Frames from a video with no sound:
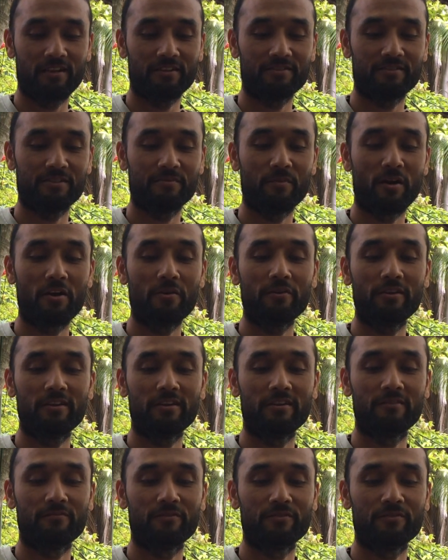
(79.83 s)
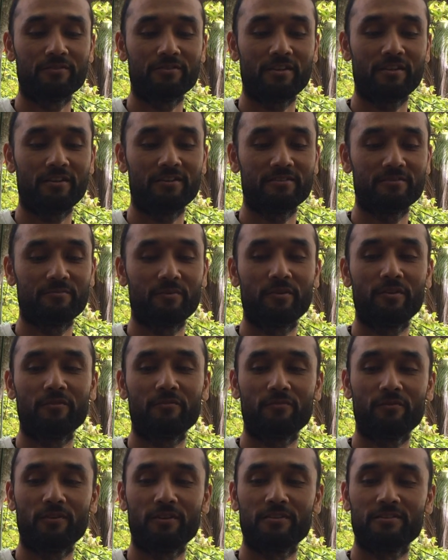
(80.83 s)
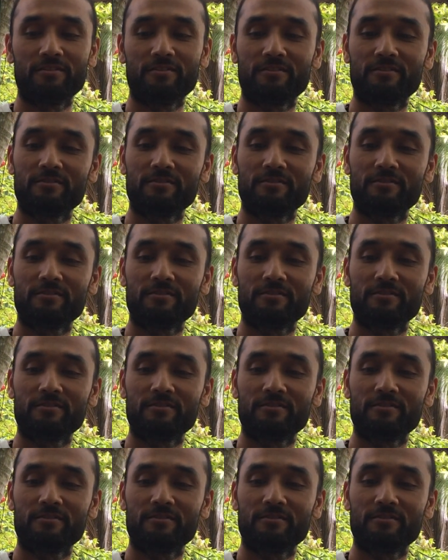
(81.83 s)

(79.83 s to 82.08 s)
ST Maui if you say it's beautiful it